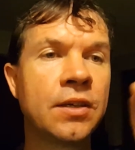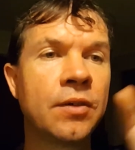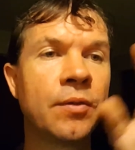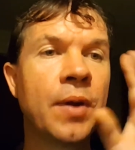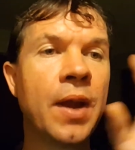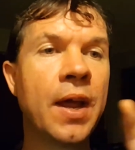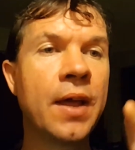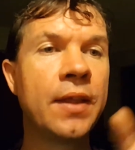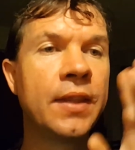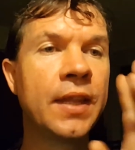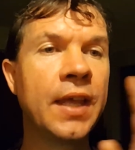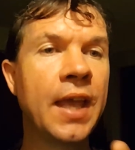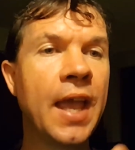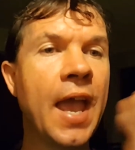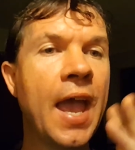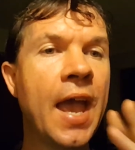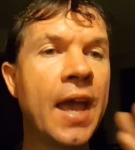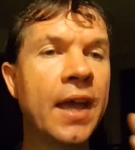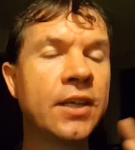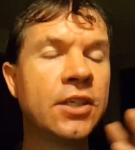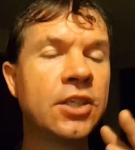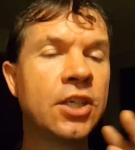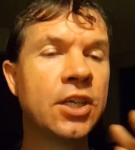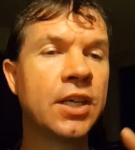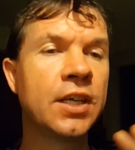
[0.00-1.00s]
around the
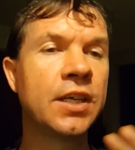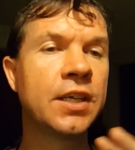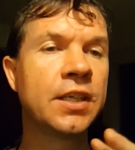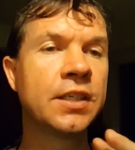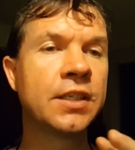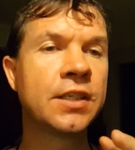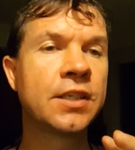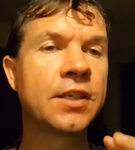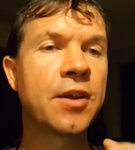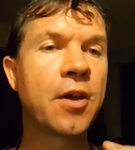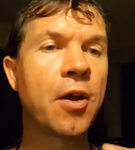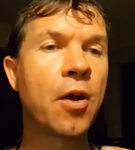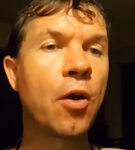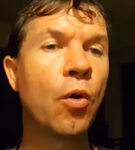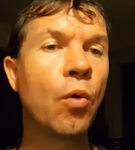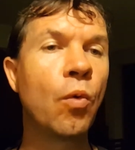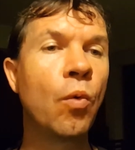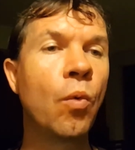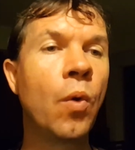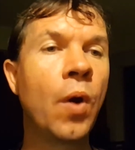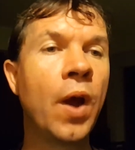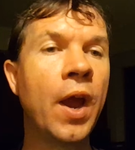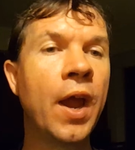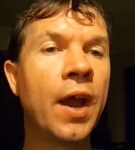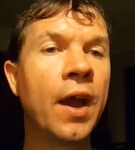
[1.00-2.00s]
edges
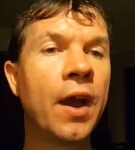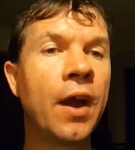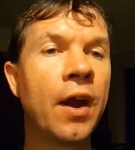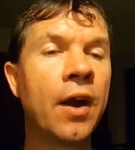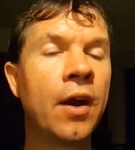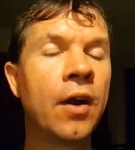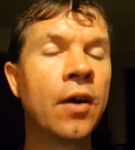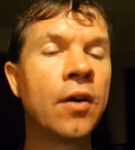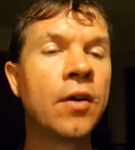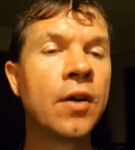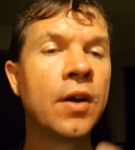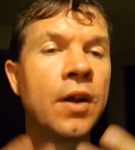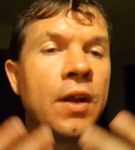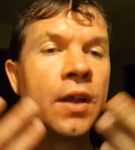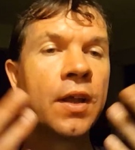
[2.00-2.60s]
where